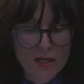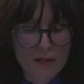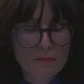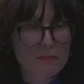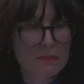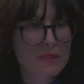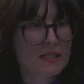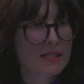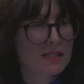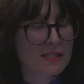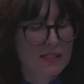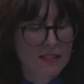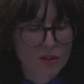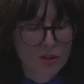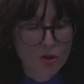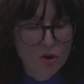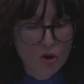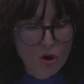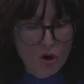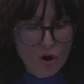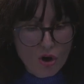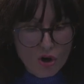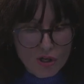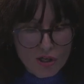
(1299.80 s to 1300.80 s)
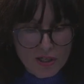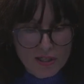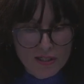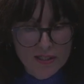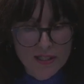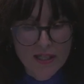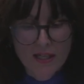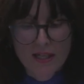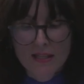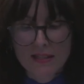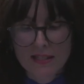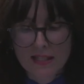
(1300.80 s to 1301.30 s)
a minted coin
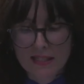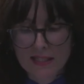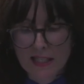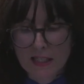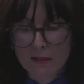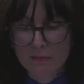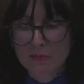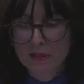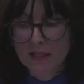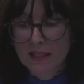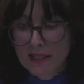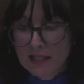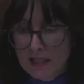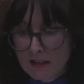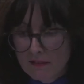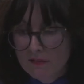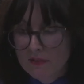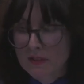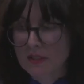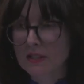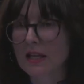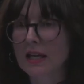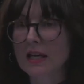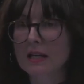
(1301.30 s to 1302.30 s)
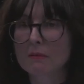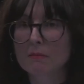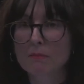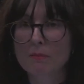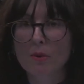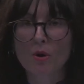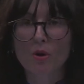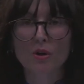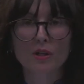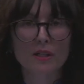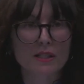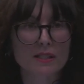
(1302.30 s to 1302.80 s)
that can be given and
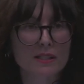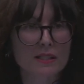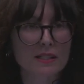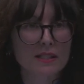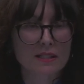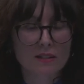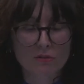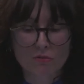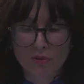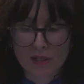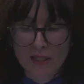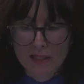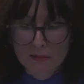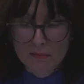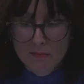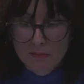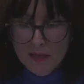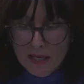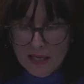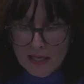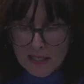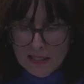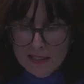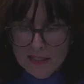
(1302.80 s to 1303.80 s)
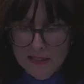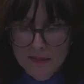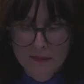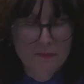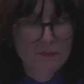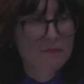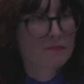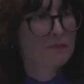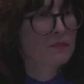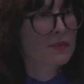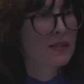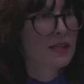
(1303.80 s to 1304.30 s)
pocketed ready-made.
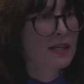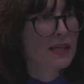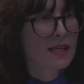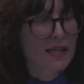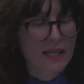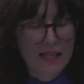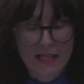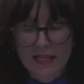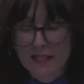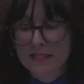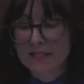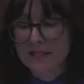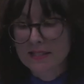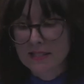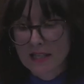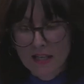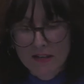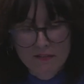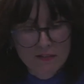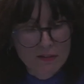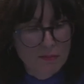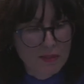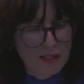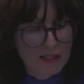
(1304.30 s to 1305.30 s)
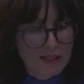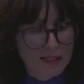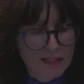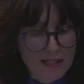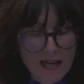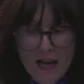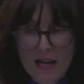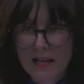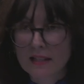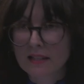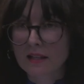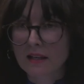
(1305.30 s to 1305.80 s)
As David
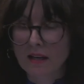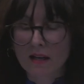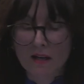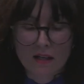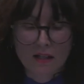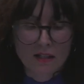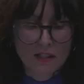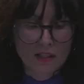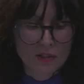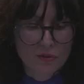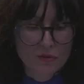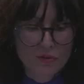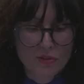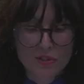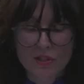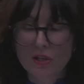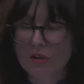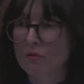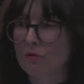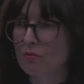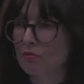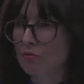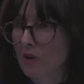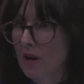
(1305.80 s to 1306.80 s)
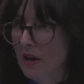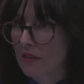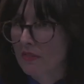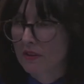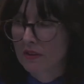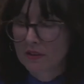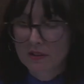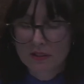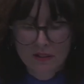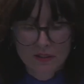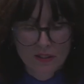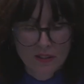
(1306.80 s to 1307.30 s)
McNally argues,
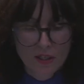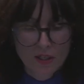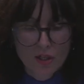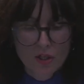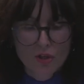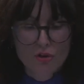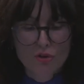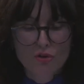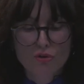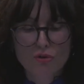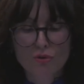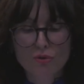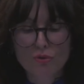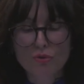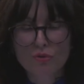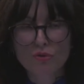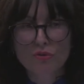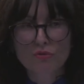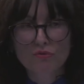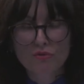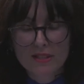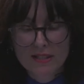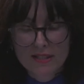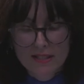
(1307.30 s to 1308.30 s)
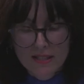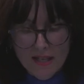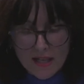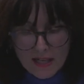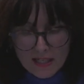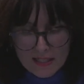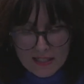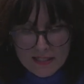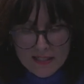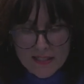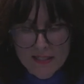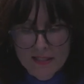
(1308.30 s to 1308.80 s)
rather, truth
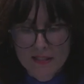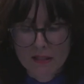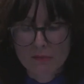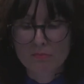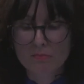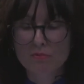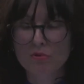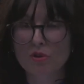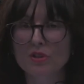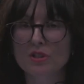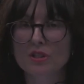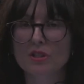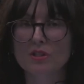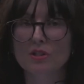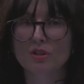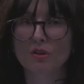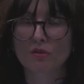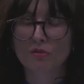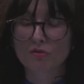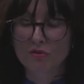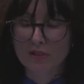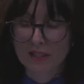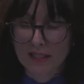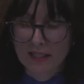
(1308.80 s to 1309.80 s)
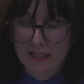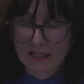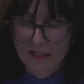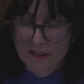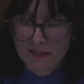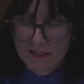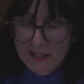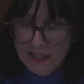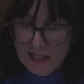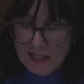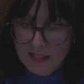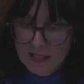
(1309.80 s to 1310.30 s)
resides in the process of critical
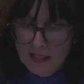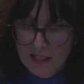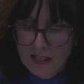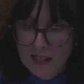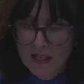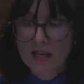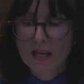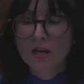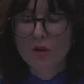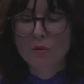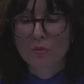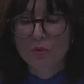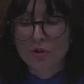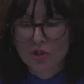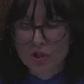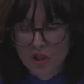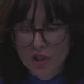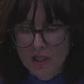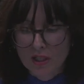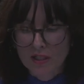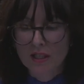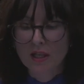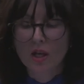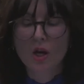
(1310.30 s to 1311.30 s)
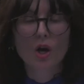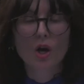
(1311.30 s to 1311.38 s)
thinking, which can